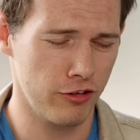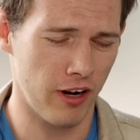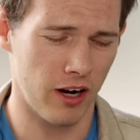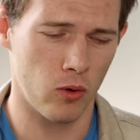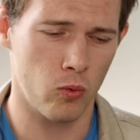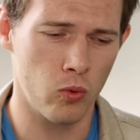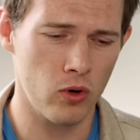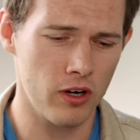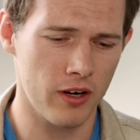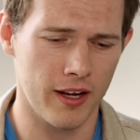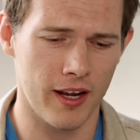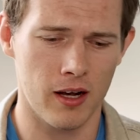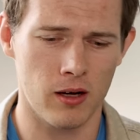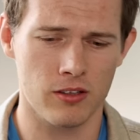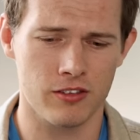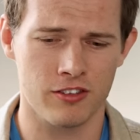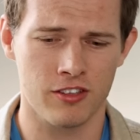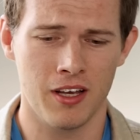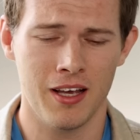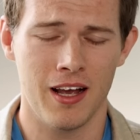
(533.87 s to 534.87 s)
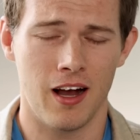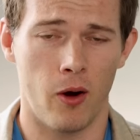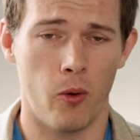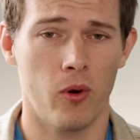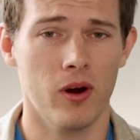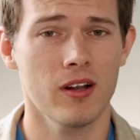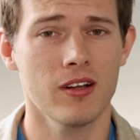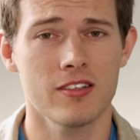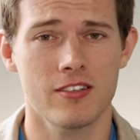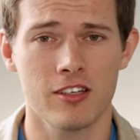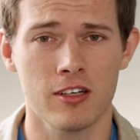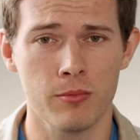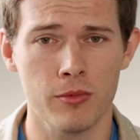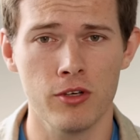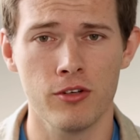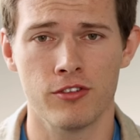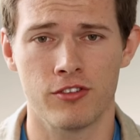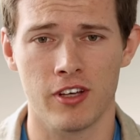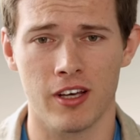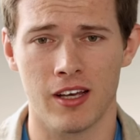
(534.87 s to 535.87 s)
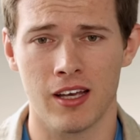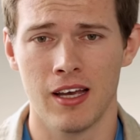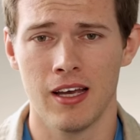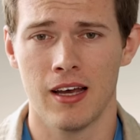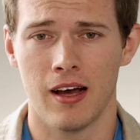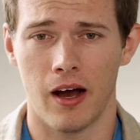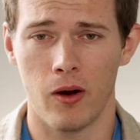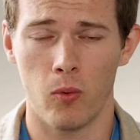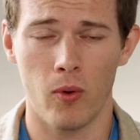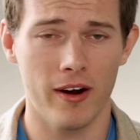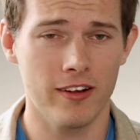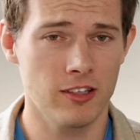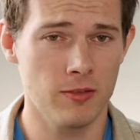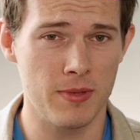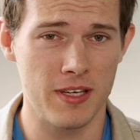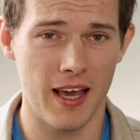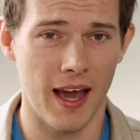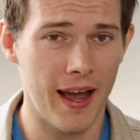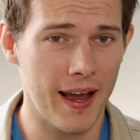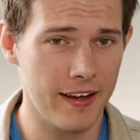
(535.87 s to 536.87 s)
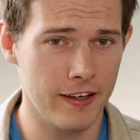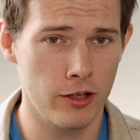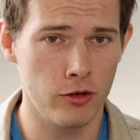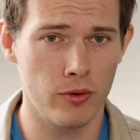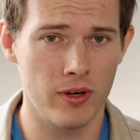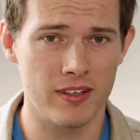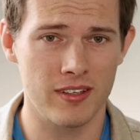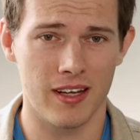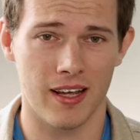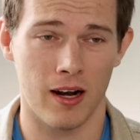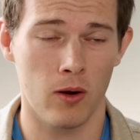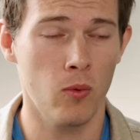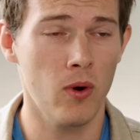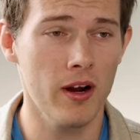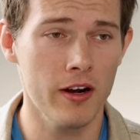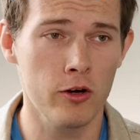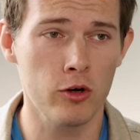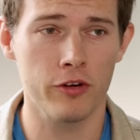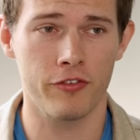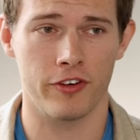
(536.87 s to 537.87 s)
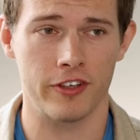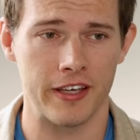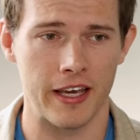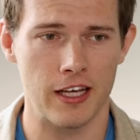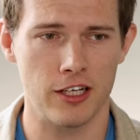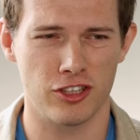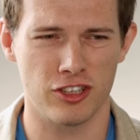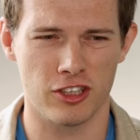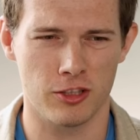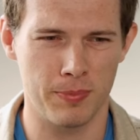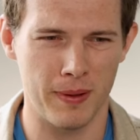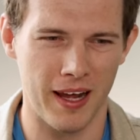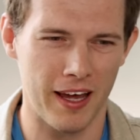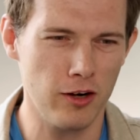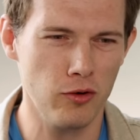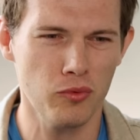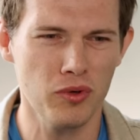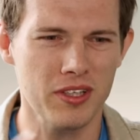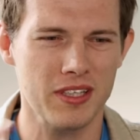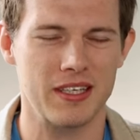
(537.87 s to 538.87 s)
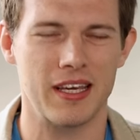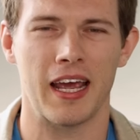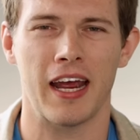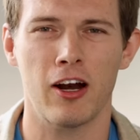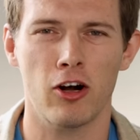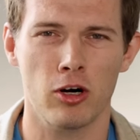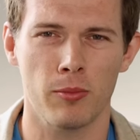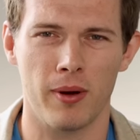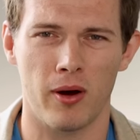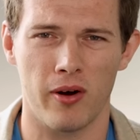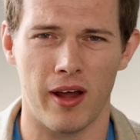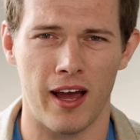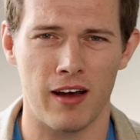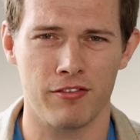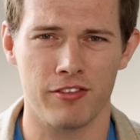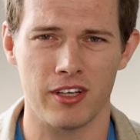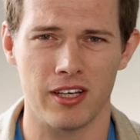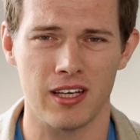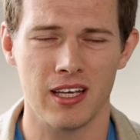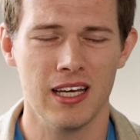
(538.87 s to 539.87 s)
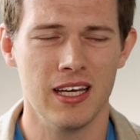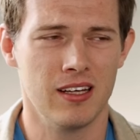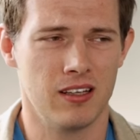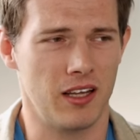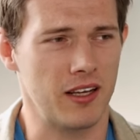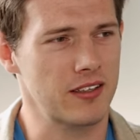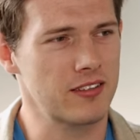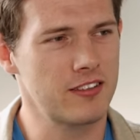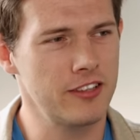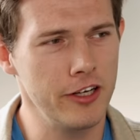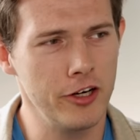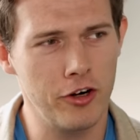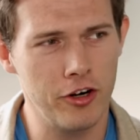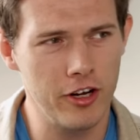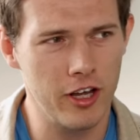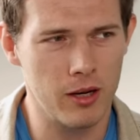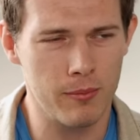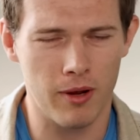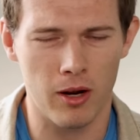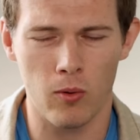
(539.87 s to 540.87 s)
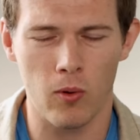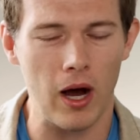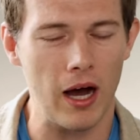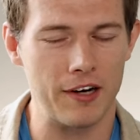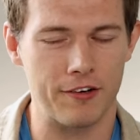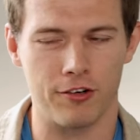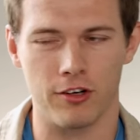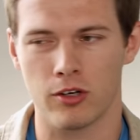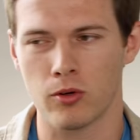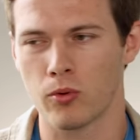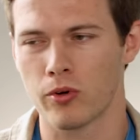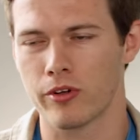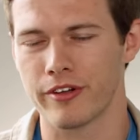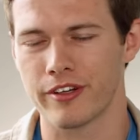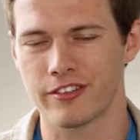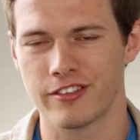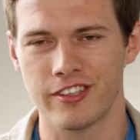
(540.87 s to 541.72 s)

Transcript: to track workouts. I want to listen to music. I want it to be accurate, and I want notifications. But I don't really care about having like Siri on my watch or Google